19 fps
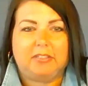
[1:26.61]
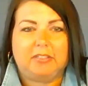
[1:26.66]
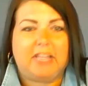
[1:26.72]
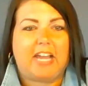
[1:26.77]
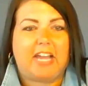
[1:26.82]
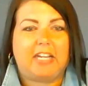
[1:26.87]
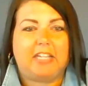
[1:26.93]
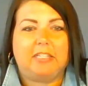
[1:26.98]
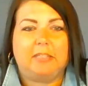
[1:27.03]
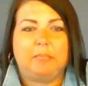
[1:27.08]

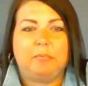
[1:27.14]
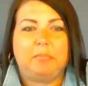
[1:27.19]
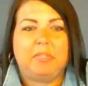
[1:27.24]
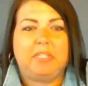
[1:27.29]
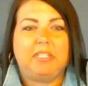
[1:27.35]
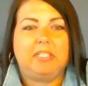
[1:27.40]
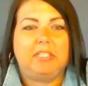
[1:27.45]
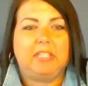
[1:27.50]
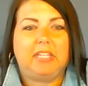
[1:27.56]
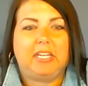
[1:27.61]
that can
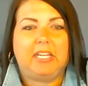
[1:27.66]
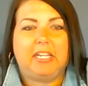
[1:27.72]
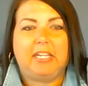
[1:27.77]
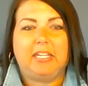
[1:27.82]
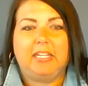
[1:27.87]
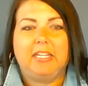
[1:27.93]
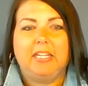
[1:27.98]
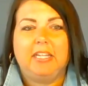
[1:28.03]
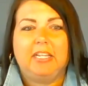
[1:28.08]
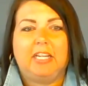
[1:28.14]

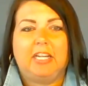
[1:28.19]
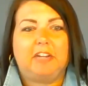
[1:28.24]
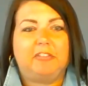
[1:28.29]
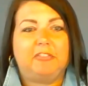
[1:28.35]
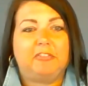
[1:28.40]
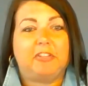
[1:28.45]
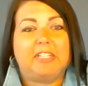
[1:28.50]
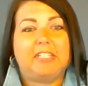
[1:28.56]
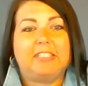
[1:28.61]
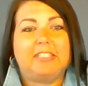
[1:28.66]
be a
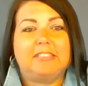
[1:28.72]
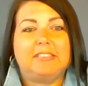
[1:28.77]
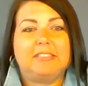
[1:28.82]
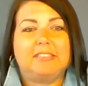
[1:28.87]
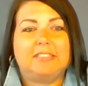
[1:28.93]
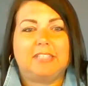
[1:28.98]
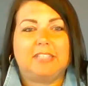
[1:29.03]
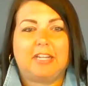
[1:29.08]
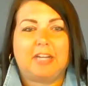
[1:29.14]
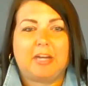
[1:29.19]

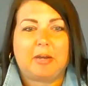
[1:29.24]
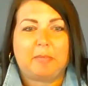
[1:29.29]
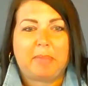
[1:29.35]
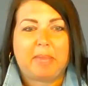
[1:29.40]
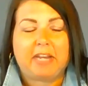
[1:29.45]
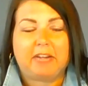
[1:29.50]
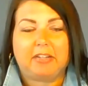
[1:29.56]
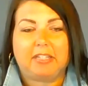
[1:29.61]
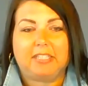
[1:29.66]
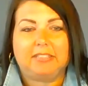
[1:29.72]
friend's
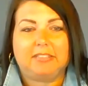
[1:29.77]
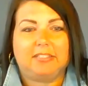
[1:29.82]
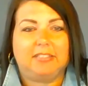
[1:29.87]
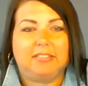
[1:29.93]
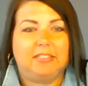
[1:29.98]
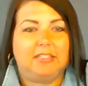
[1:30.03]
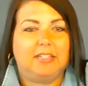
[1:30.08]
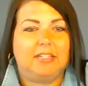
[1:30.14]
parent,